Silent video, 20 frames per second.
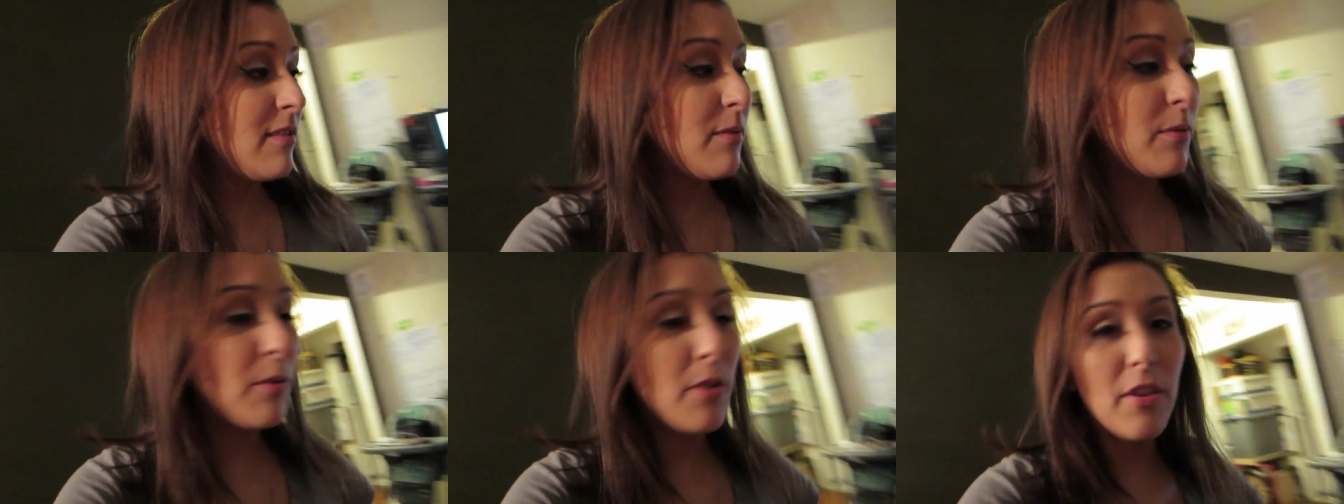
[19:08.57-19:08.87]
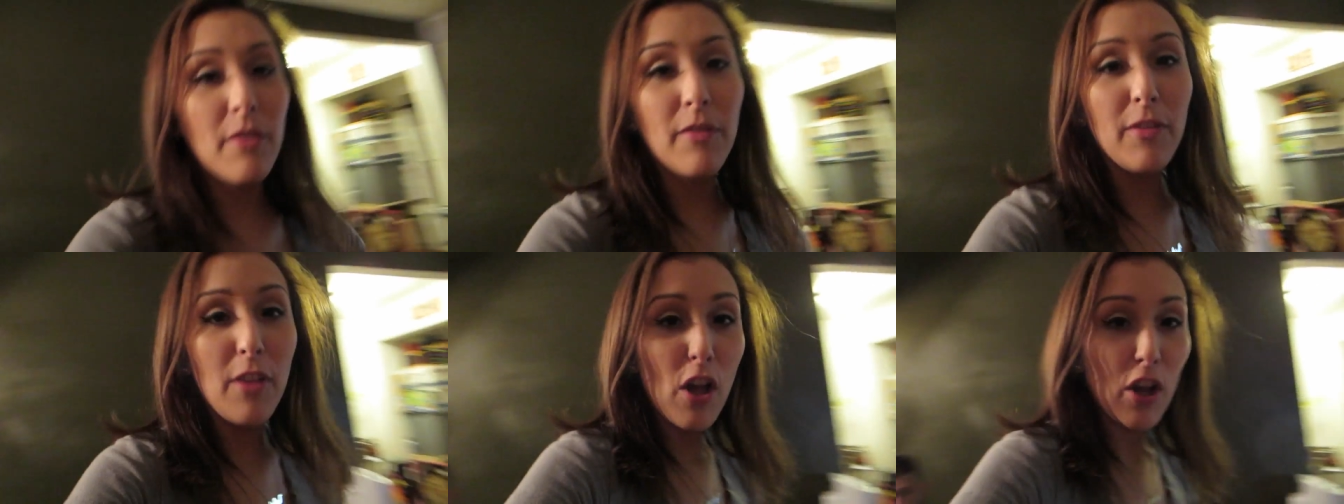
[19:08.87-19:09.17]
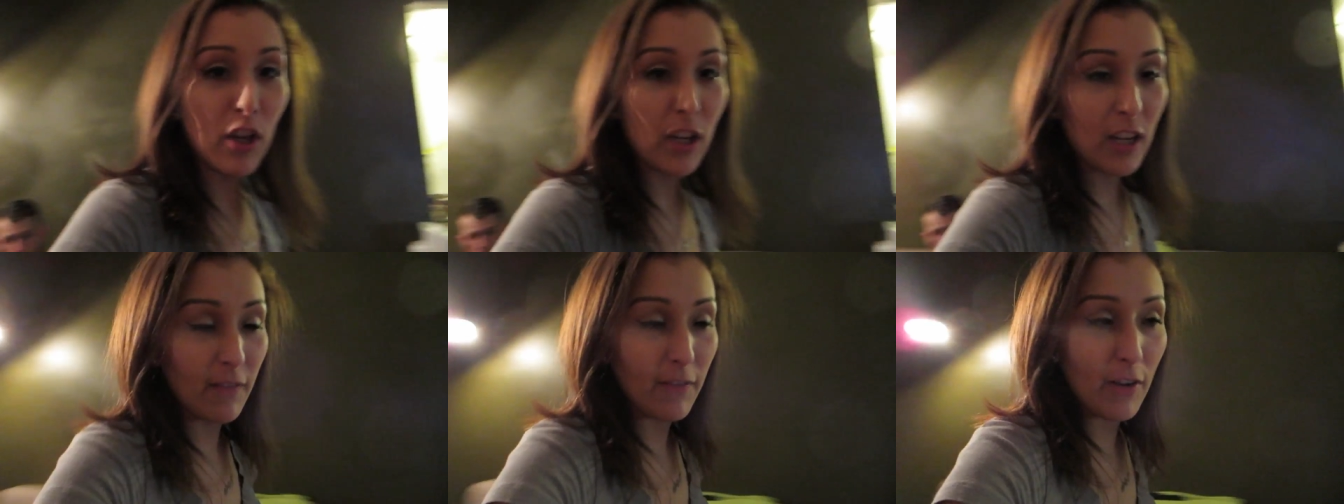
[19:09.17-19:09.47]
or the
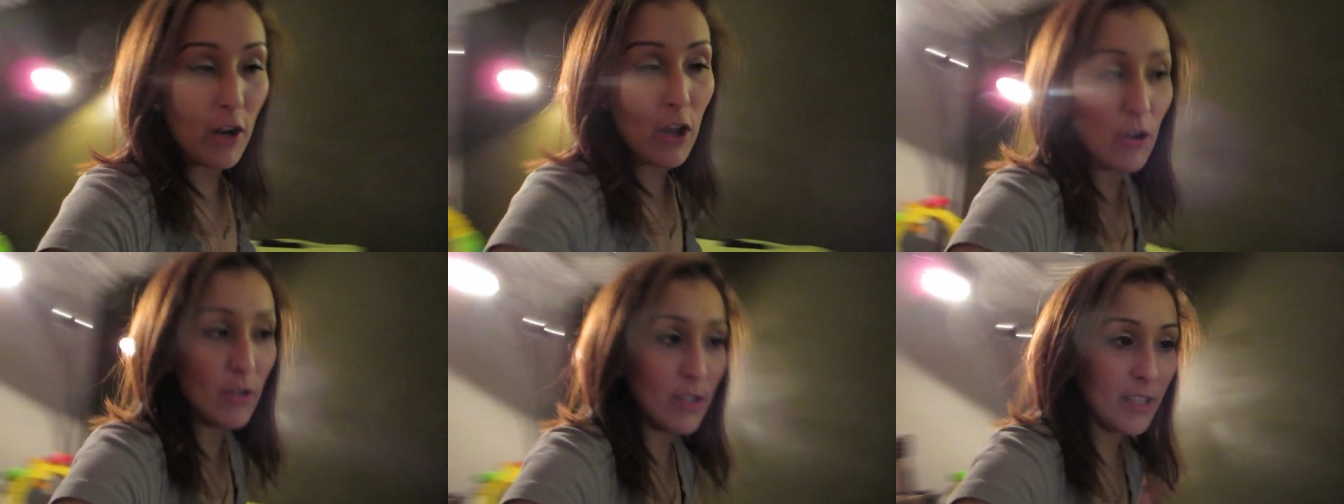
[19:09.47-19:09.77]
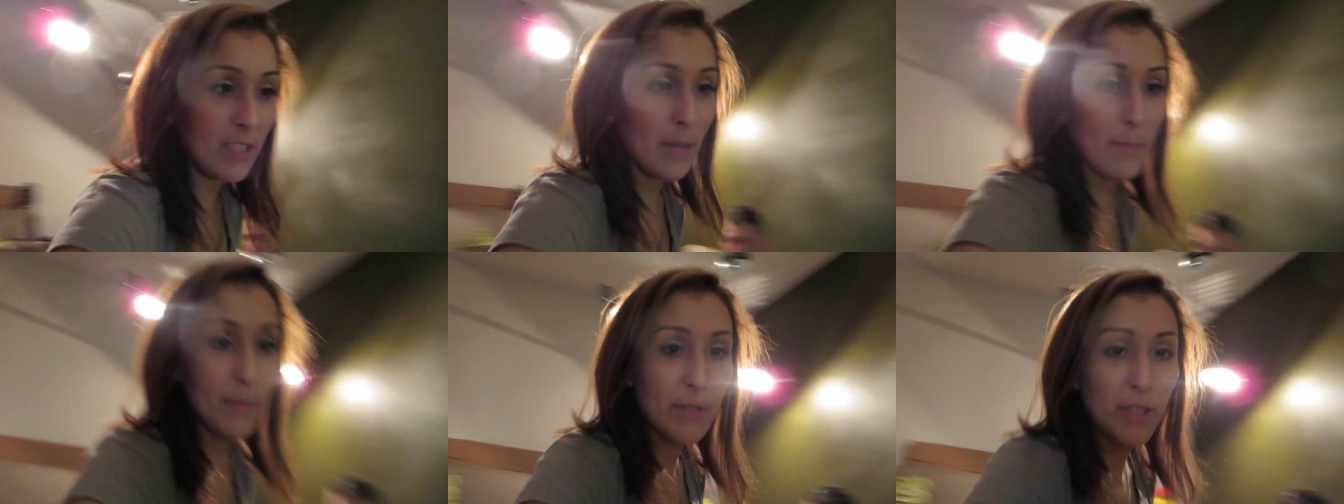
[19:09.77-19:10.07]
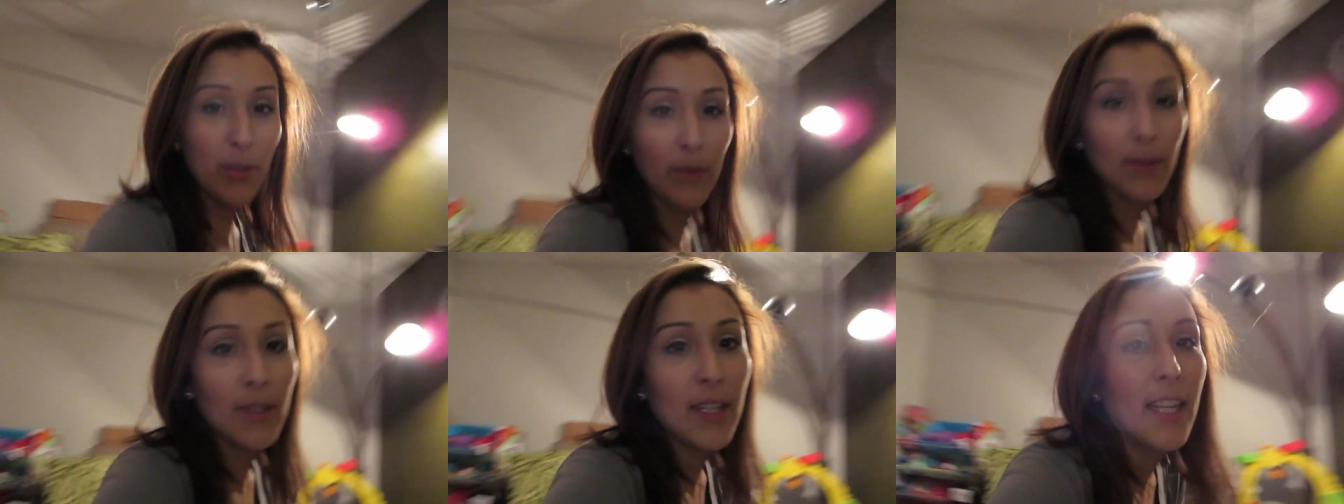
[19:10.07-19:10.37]
vlog the vlog is coming
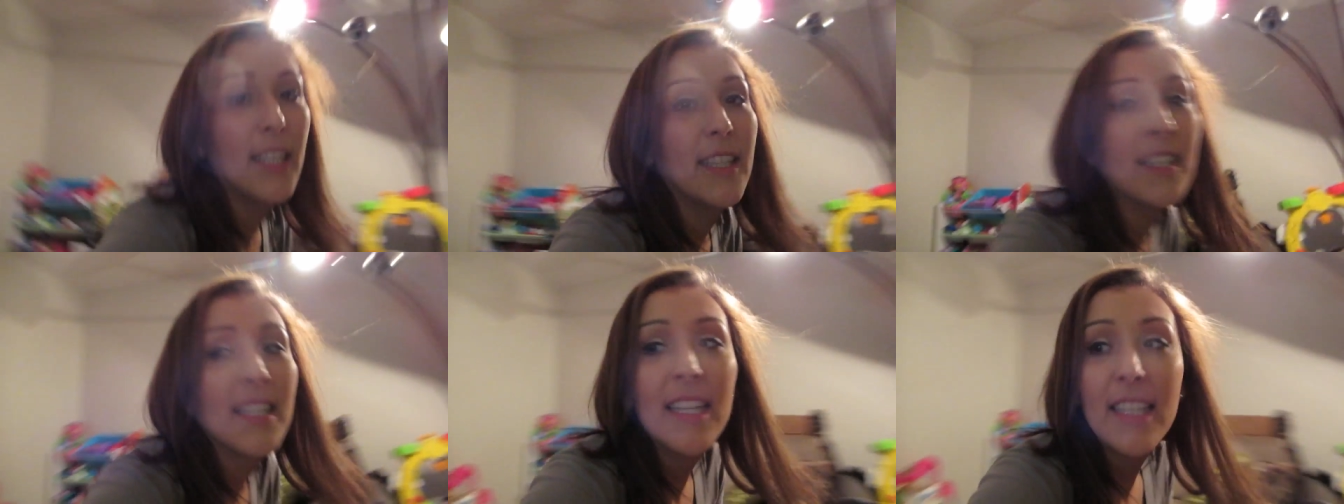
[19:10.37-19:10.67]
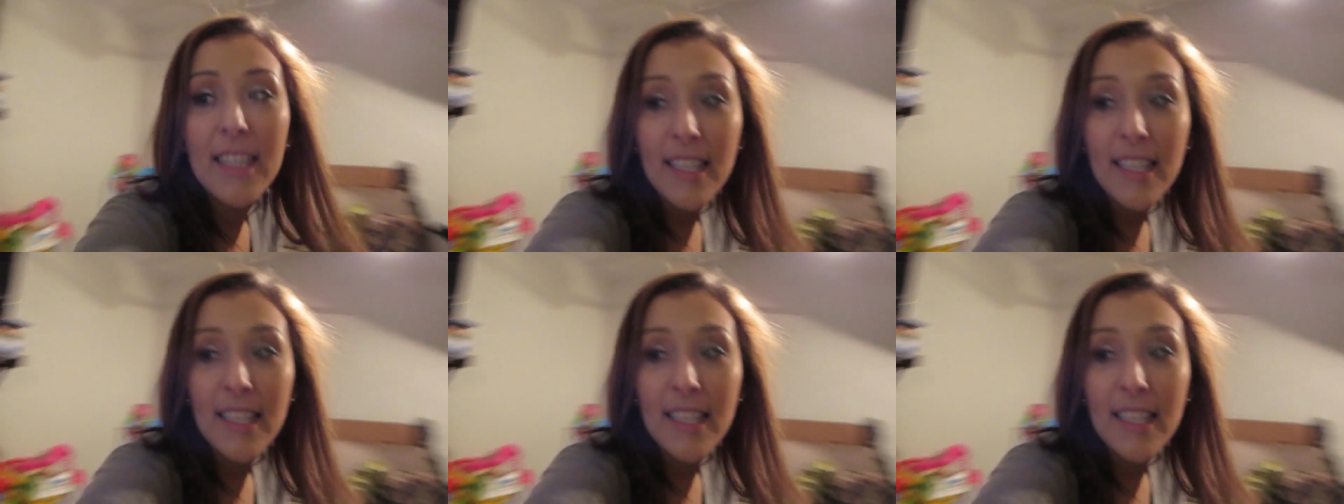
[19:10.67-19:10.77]
to an end.